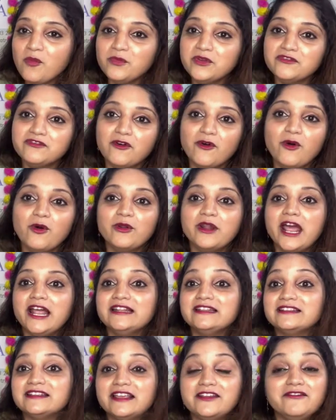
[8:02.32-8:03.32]
home before,
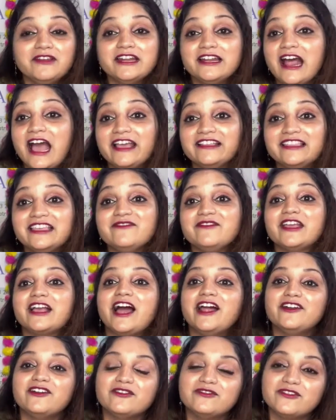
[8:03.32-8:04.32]
and even I think we
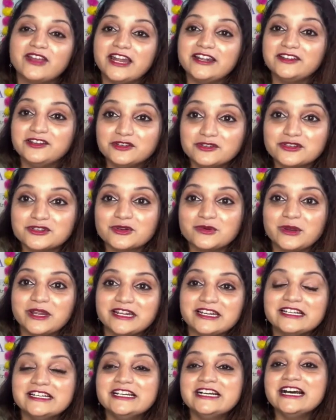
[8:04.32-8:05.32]
kind of get used to
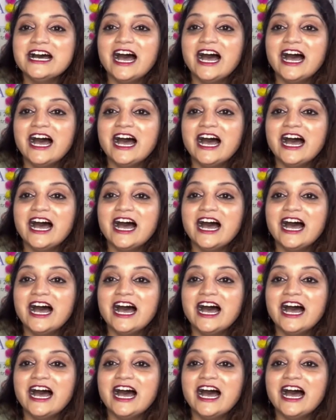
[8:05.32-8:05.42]
it,